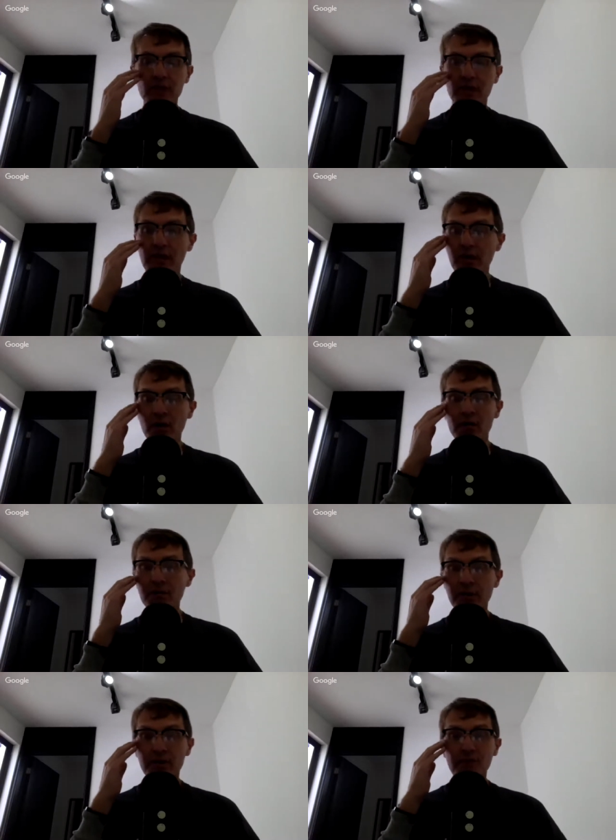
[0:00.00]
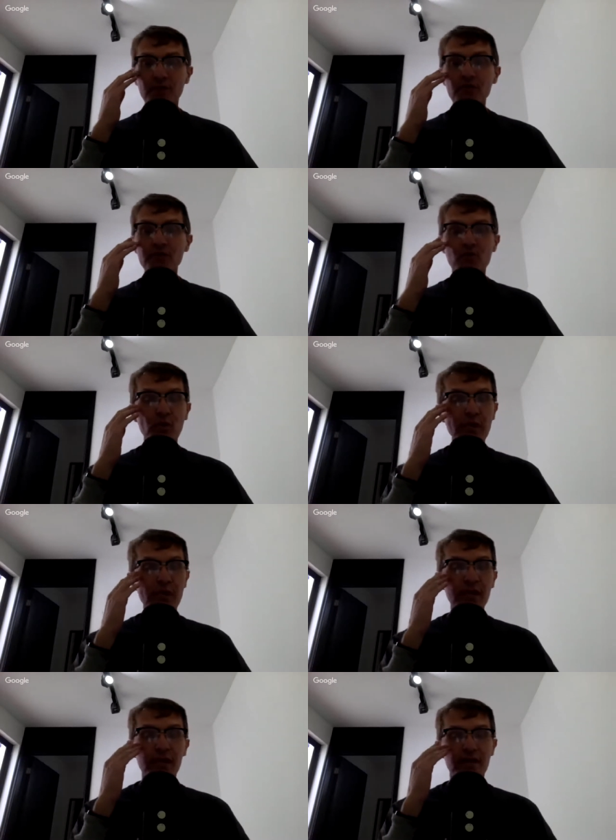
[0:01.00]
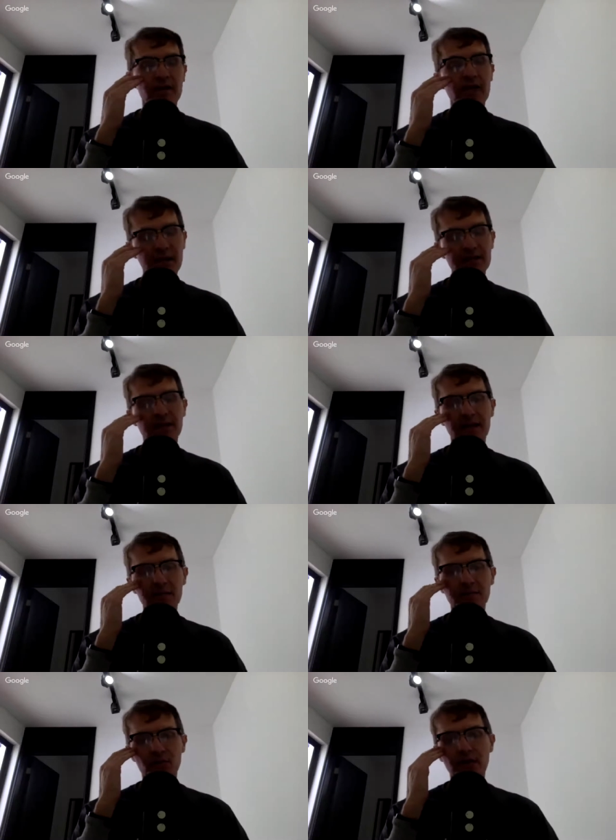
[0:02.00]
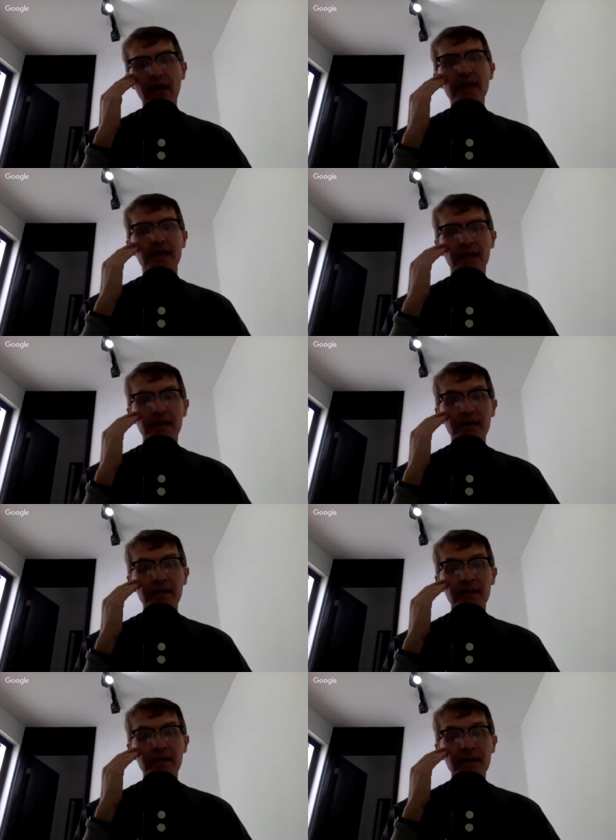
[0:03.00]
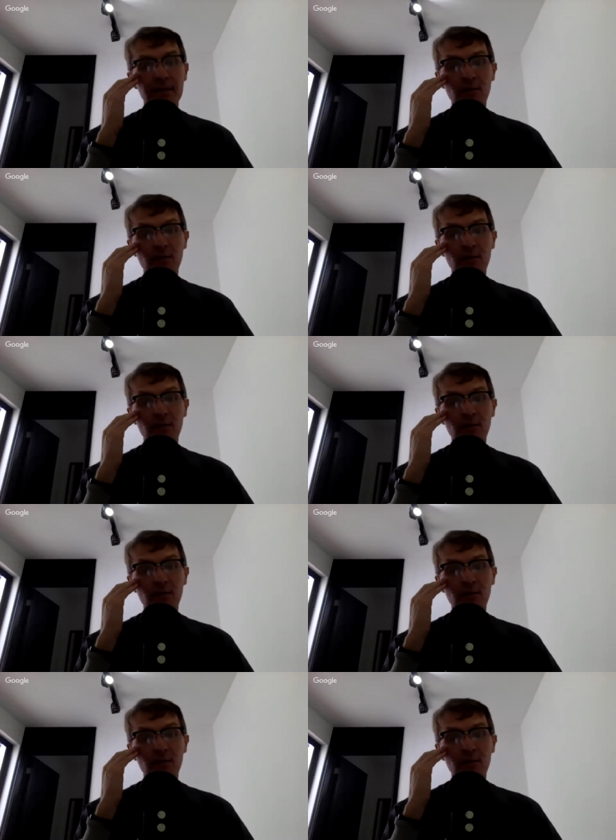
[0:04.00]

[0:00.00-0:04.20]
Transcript: as a student we spend the first week and a lot of times in reality